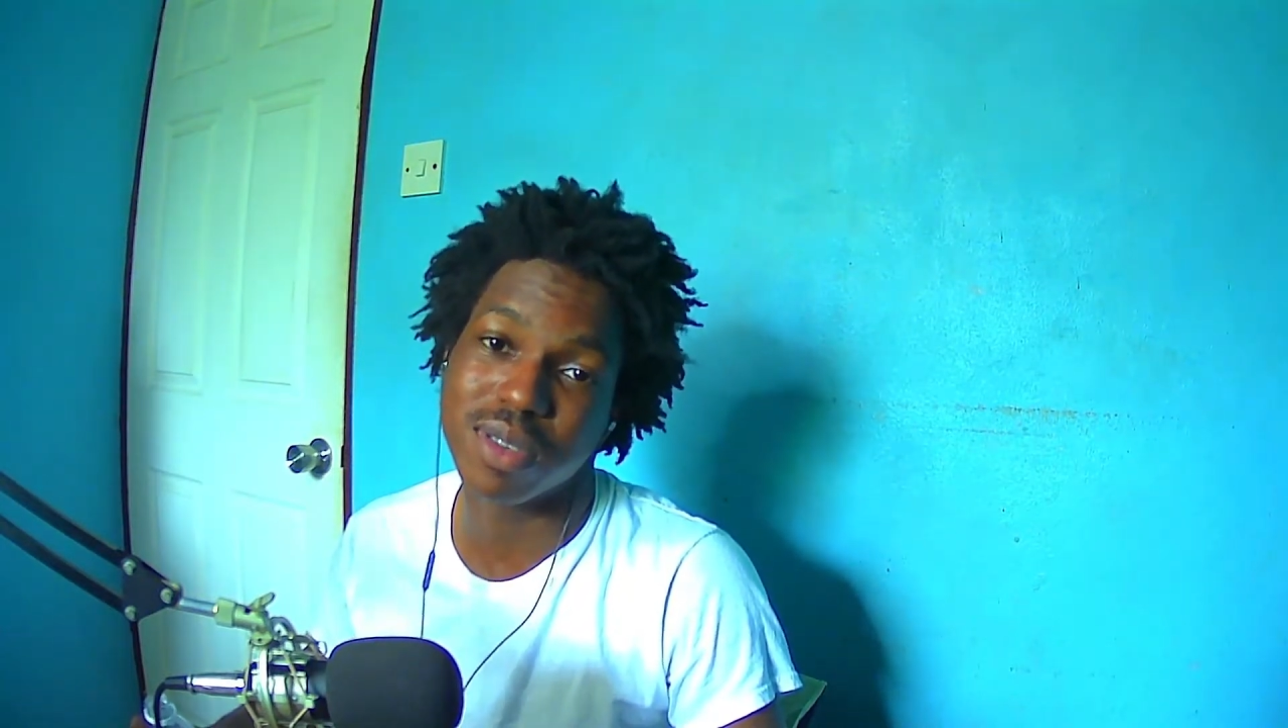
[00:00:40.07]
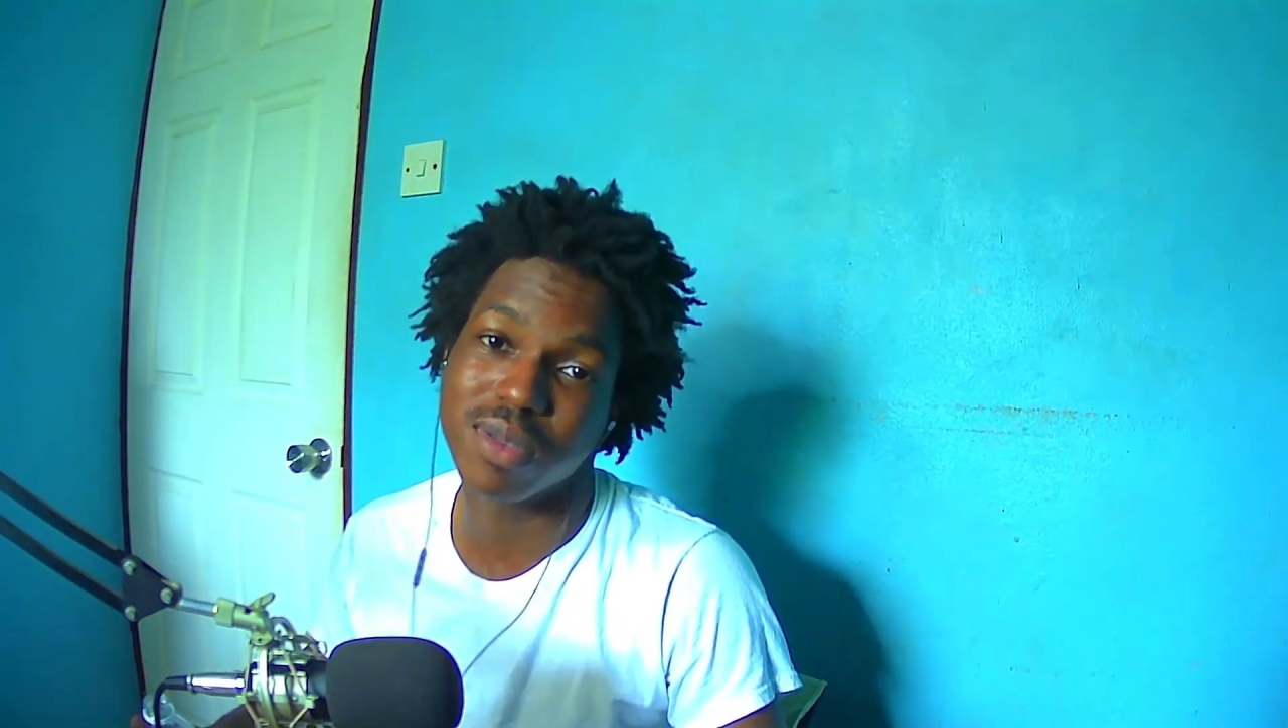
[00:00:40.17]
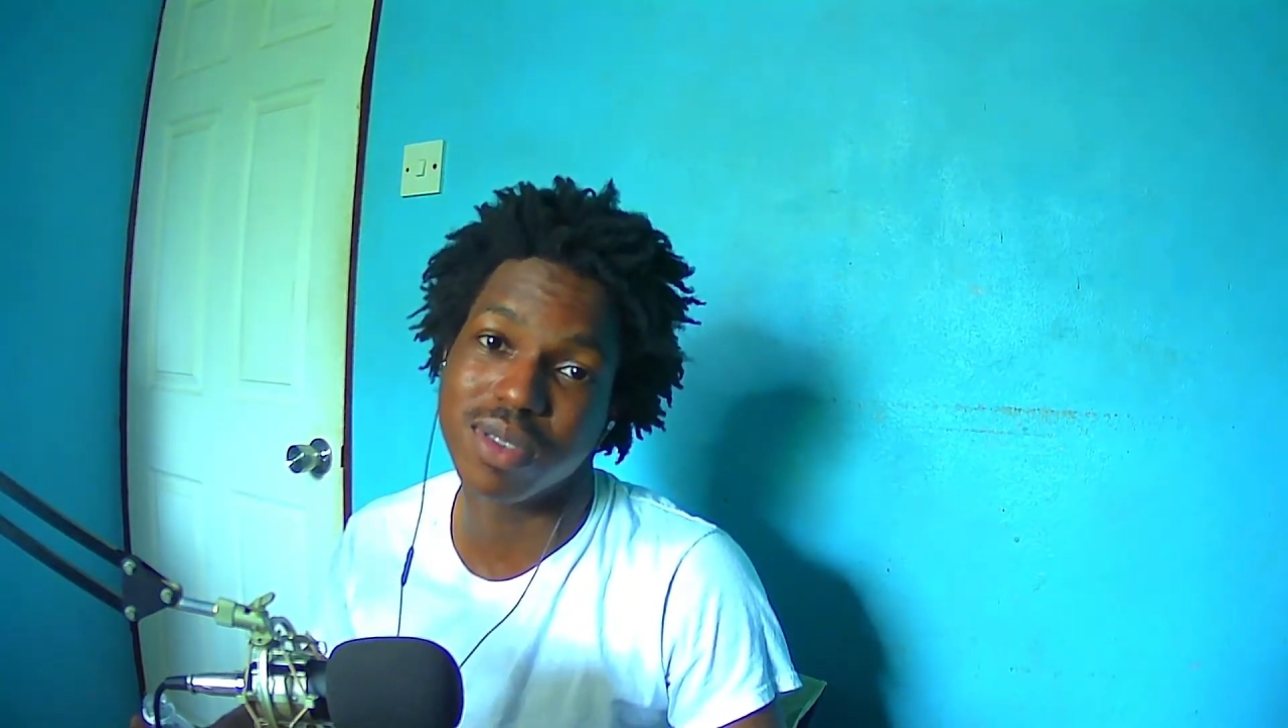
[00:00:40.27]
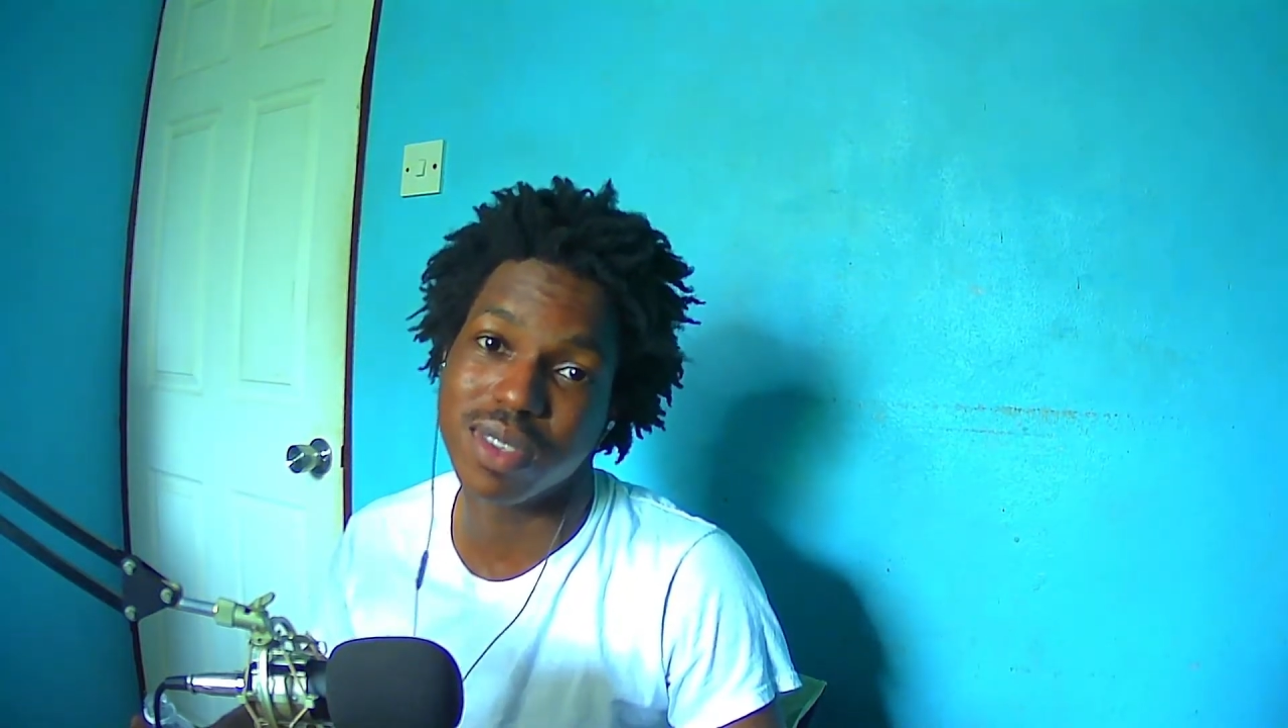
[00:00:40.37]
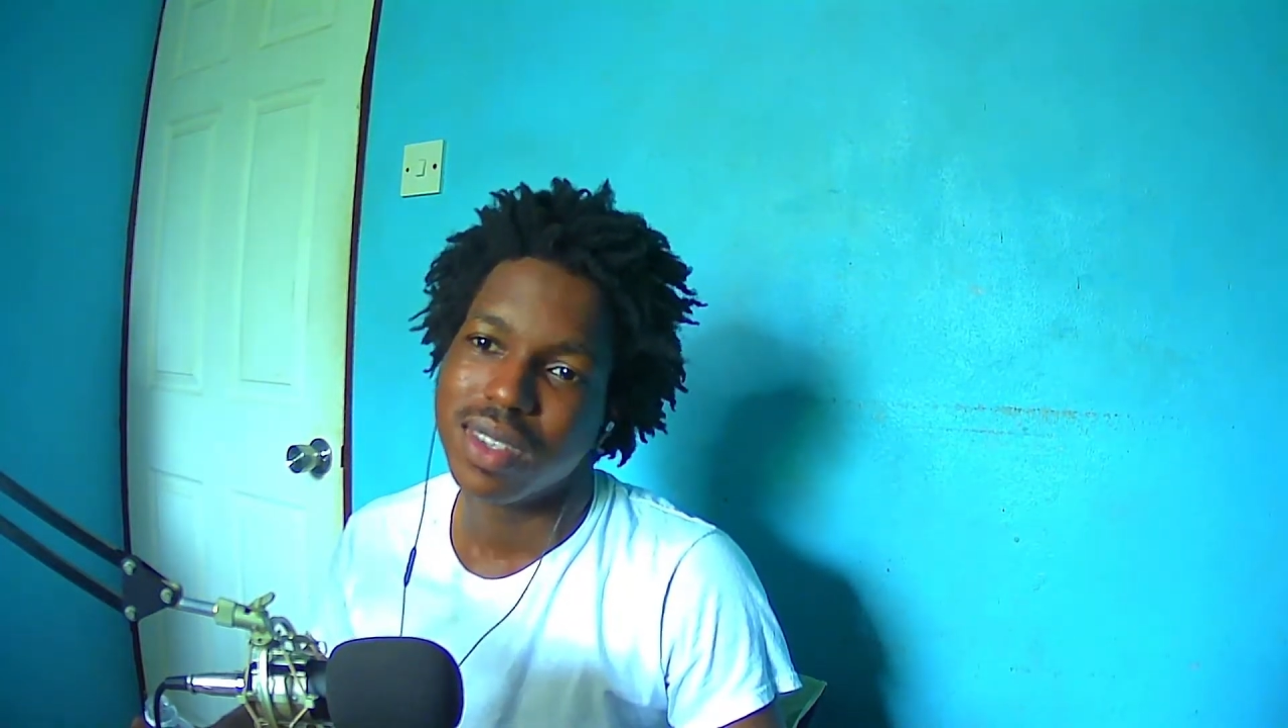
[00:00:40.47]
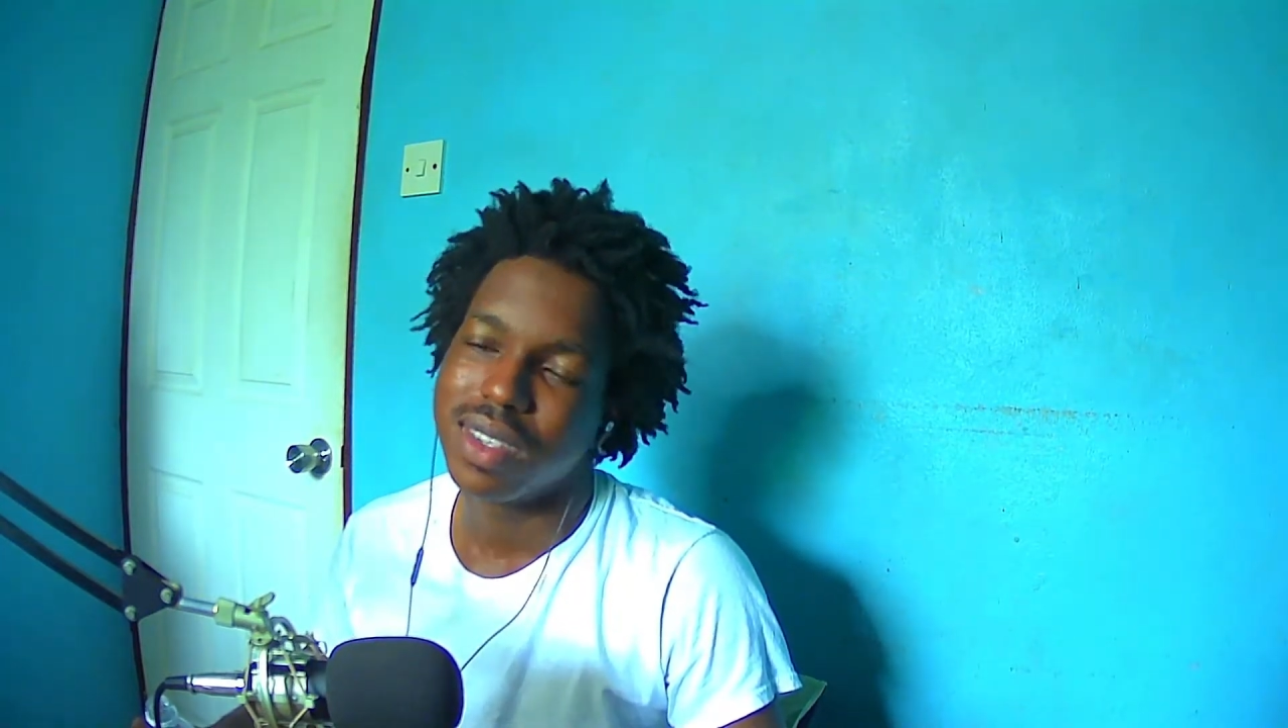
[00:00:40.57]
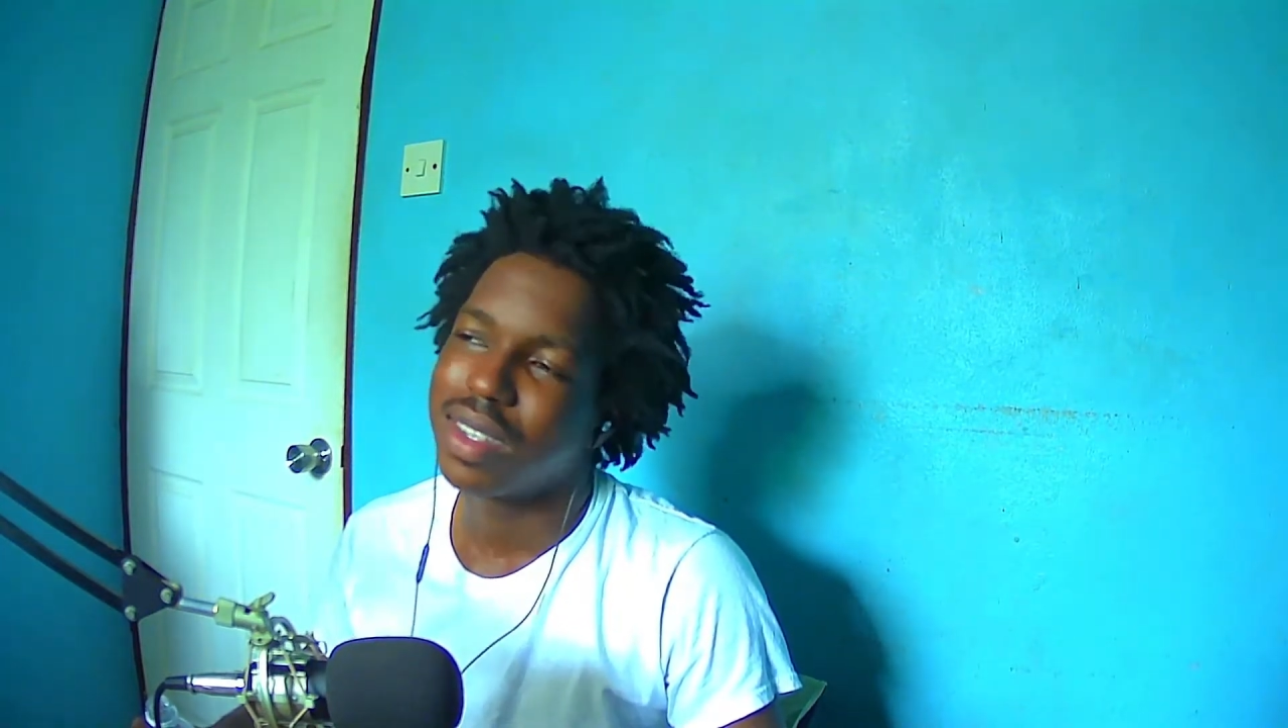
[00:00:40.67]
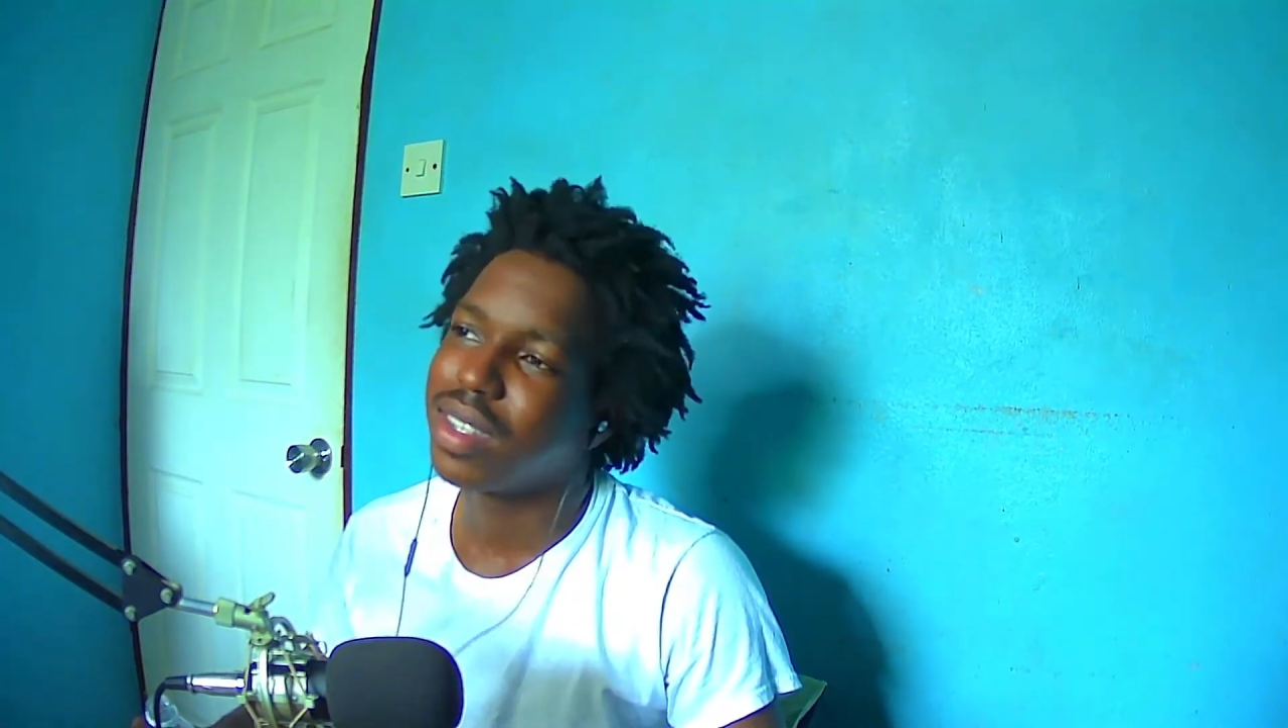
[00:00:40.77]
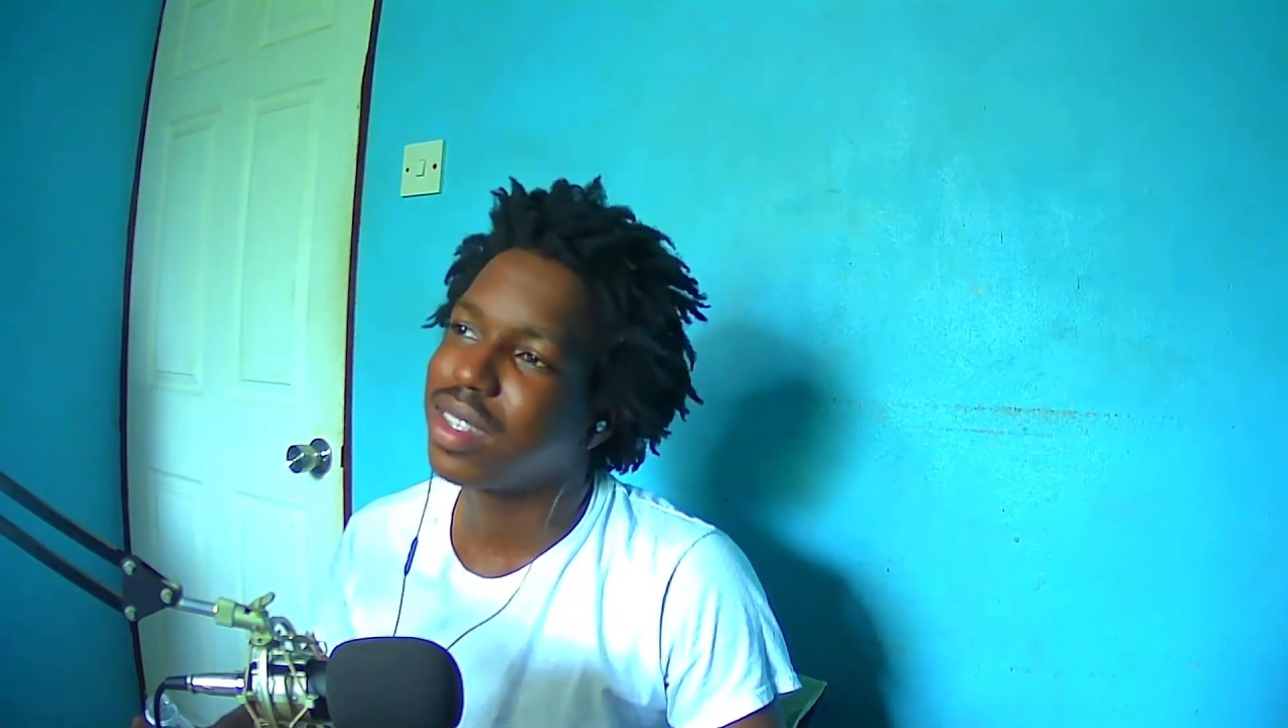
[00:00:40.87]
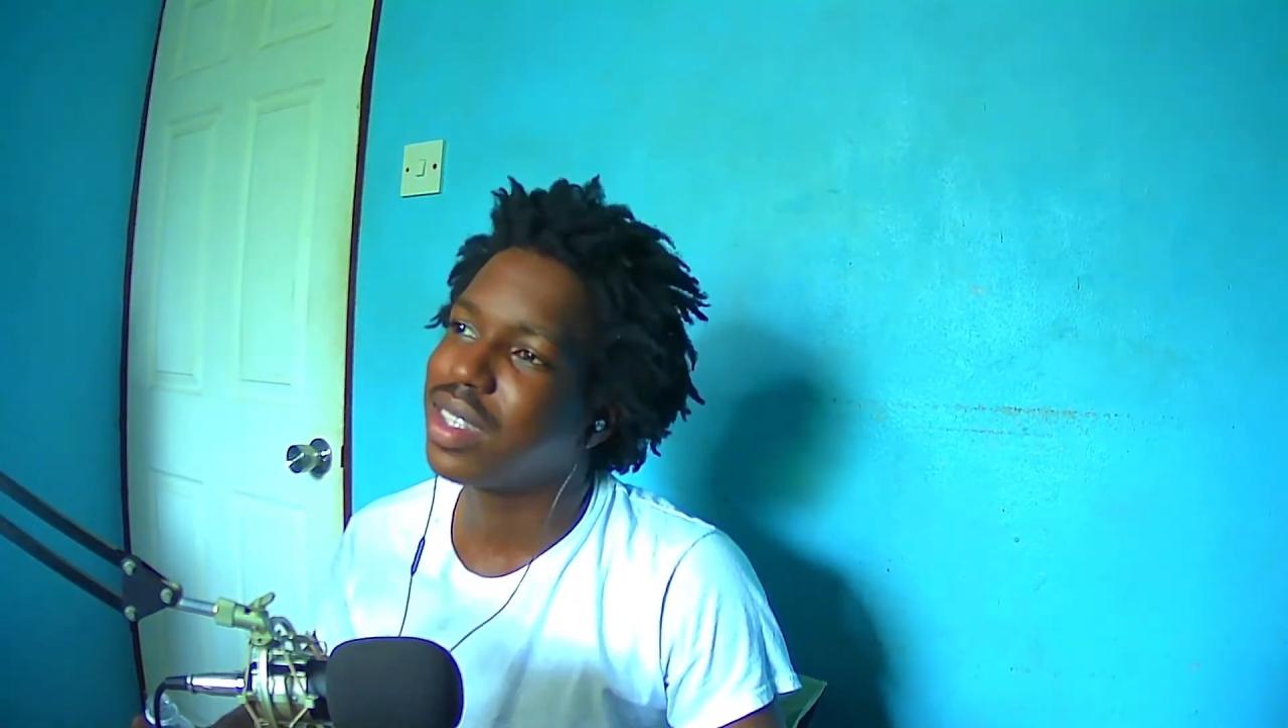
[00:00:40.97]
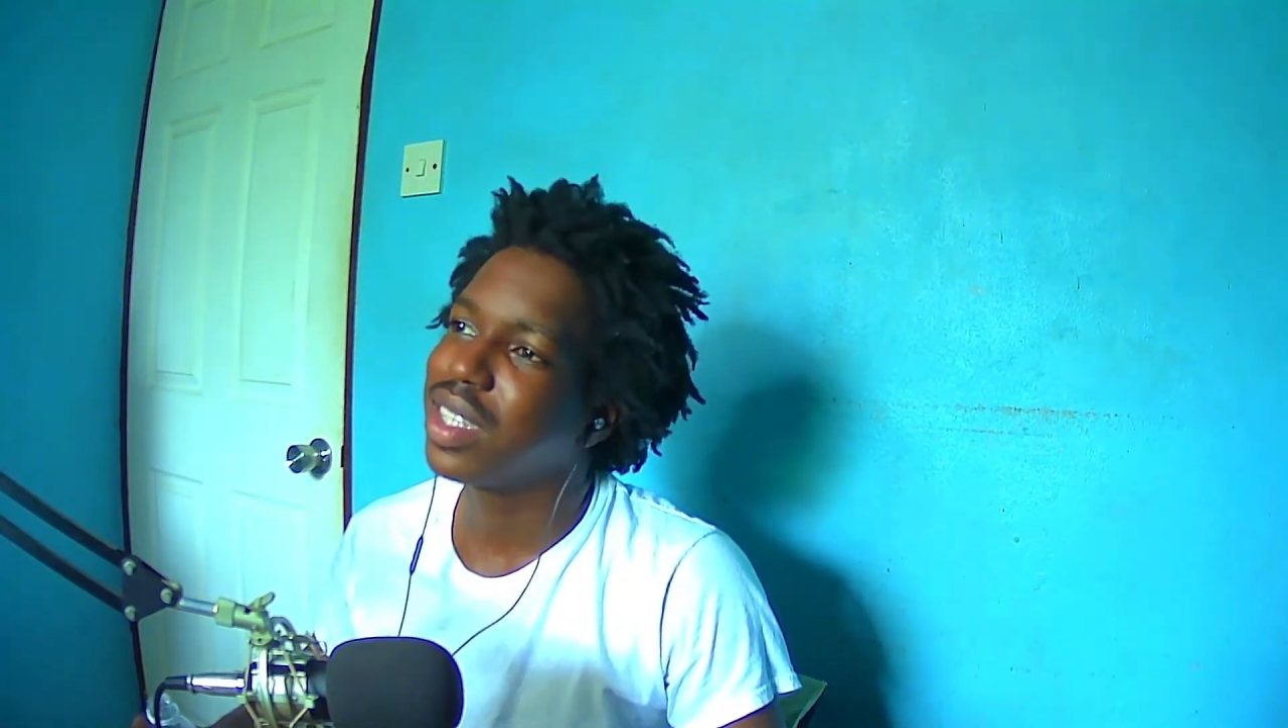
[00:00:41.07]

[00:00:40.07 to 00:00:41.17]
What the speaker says: gonna lose.